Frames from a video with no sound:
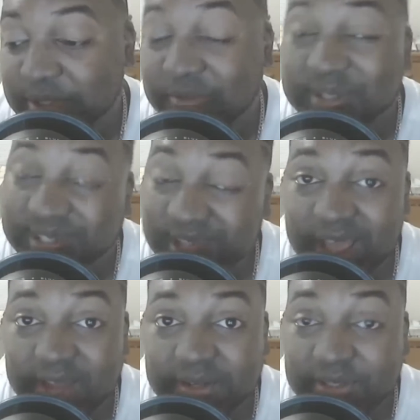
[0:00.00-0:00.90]
It's
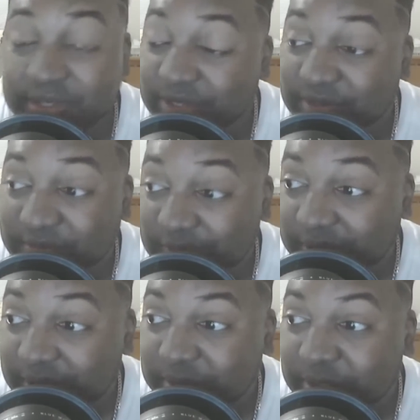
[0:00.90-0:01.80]
sad. It's a fucked
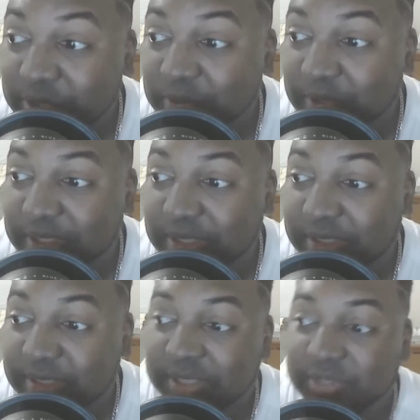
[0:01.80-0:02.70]
up situation.
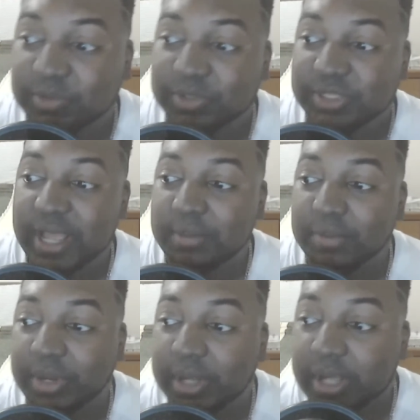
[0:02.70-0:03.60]
It's real sad.
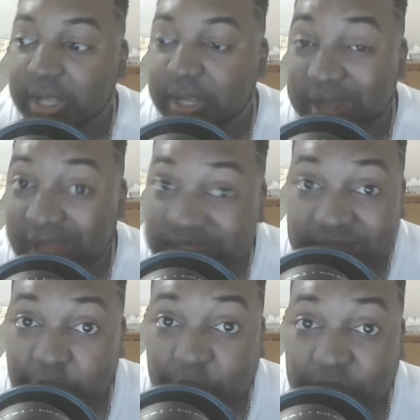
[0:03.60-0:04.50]
But not saying
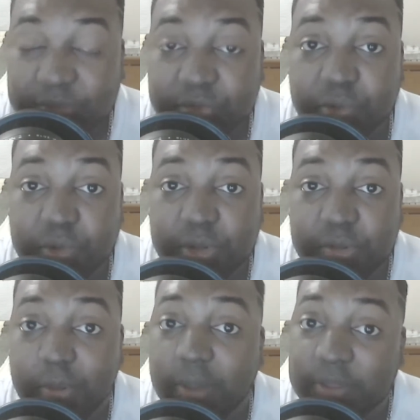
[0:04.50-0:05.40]
all of them do.
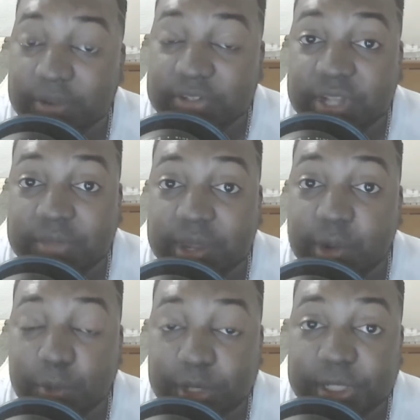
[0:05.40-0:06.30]
But there's some that are
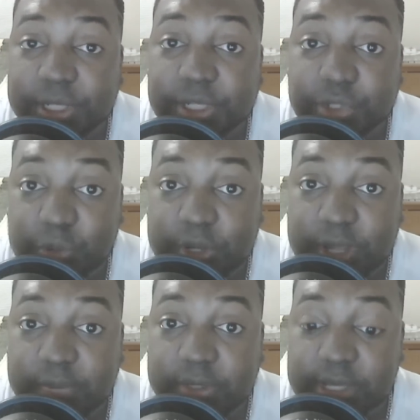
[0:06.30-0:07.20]
willingly doing that
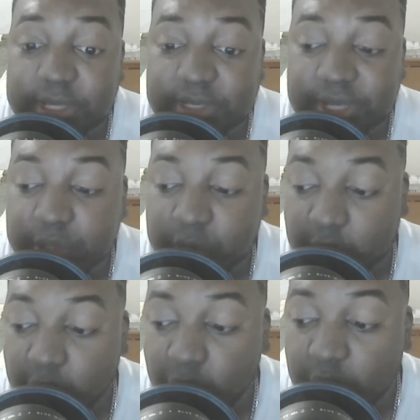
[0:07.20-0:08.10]
because they
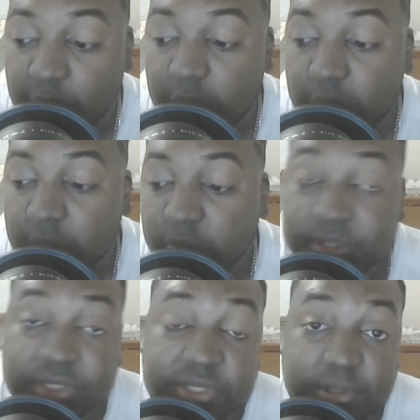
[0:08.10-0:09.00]
know
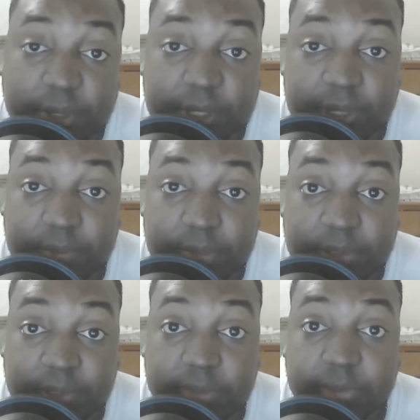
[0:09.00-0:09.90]
that this is the way they can
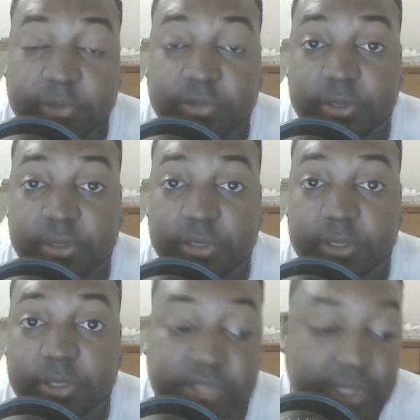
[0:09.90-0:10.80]
pay their bills.
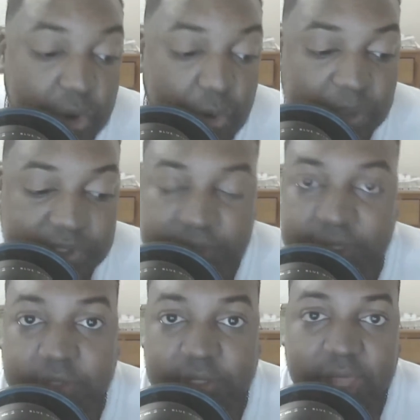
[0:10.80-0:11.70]
Because they know once
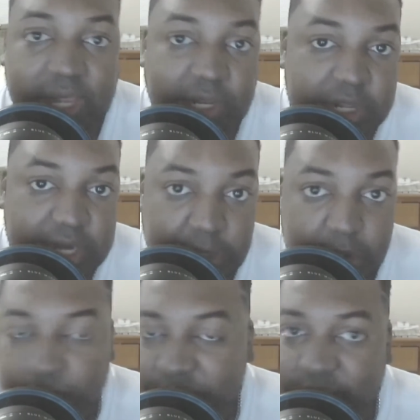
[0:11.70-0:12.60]
the El
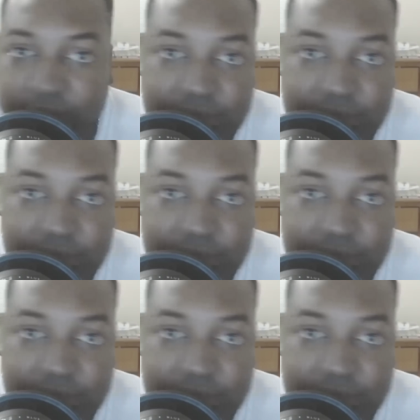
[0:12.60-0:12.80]
Gringos get